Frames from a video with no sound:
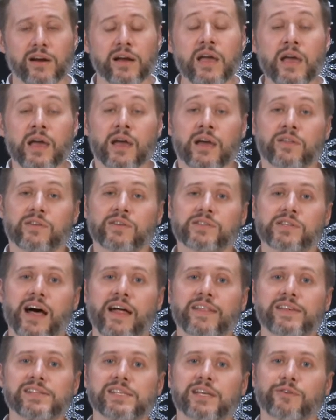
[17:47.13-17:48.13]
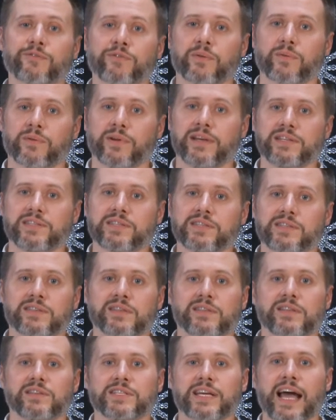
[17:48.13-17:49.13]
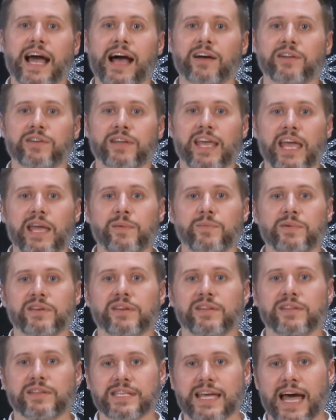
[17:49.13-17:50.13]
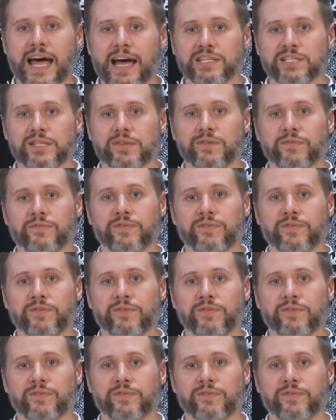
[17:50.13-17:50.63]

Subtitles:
And there's all these different reasons that the child came into the test